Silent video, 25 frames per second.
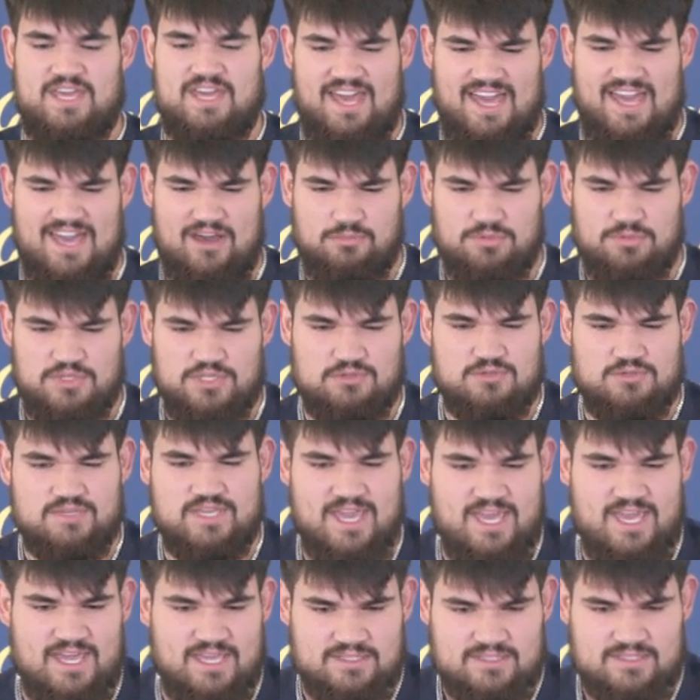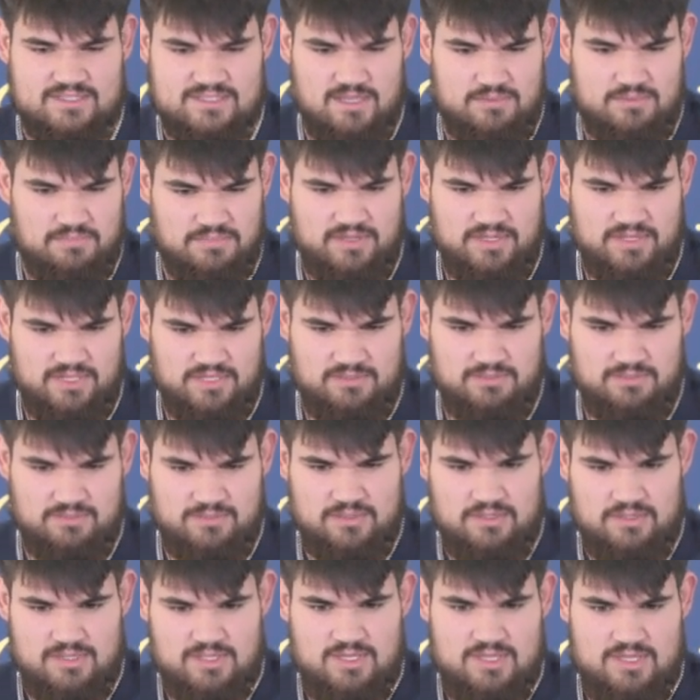help you gain something
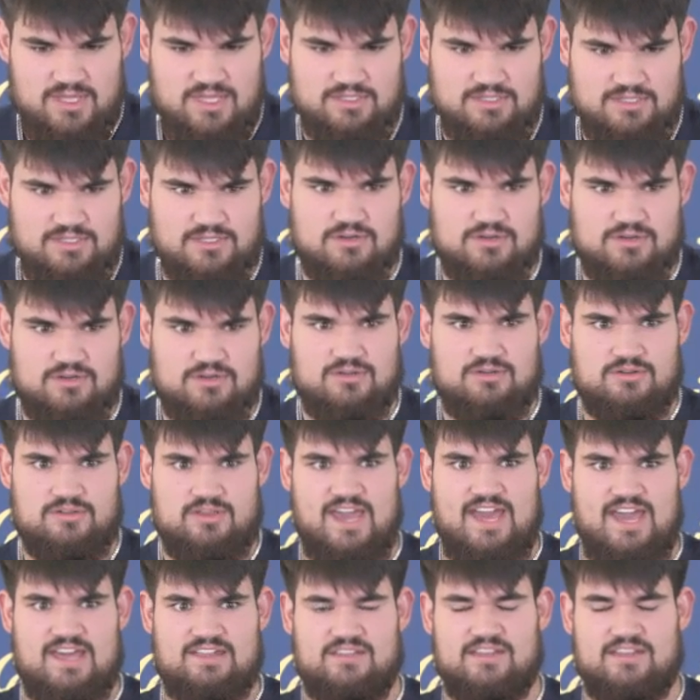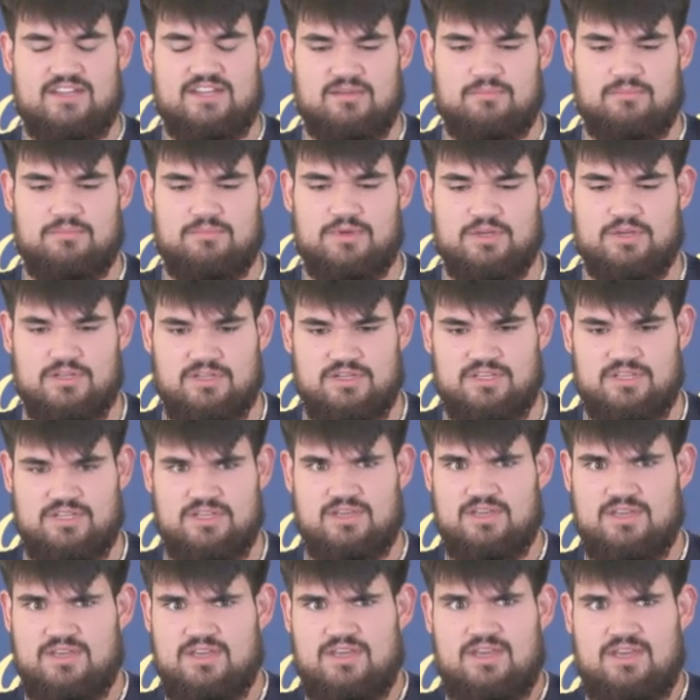in your athletic
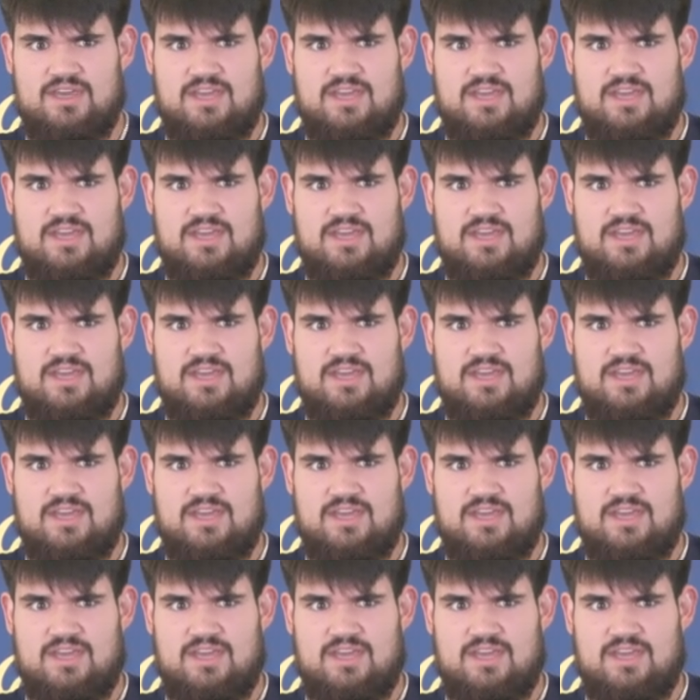ability.